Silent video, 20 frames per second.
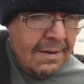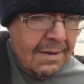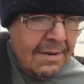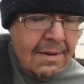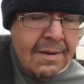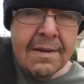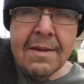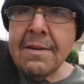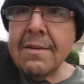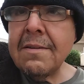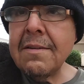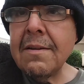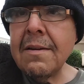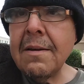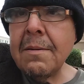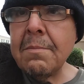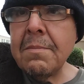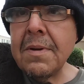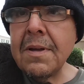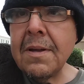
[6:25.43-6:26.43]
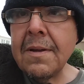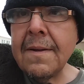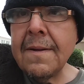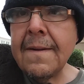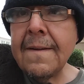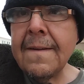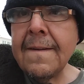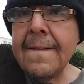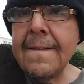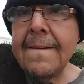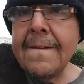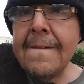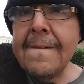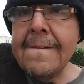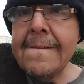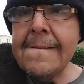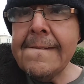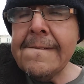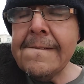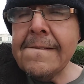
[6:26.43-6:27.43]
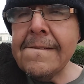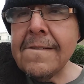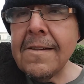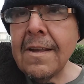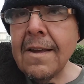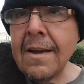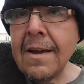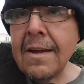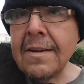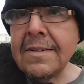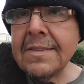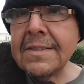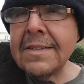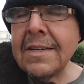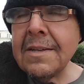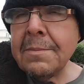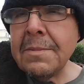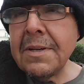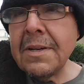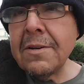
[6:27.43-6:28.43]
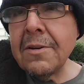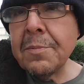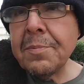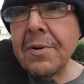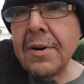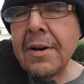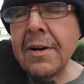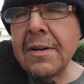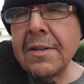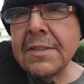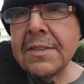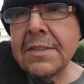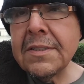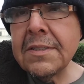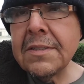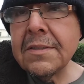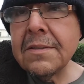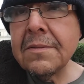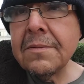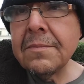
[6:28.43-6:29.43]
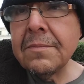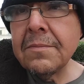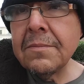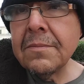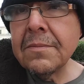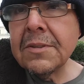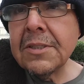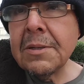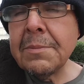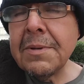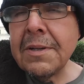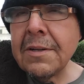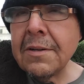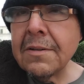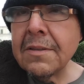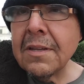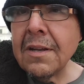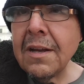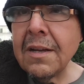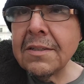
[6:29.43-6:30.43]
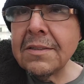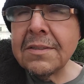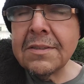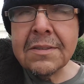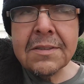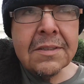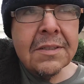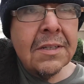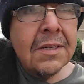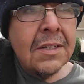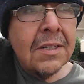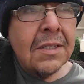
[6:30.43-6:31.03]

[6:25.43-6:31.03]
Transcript: And, um, yeah, just keep me in your prayers. Keep me in your thoughts.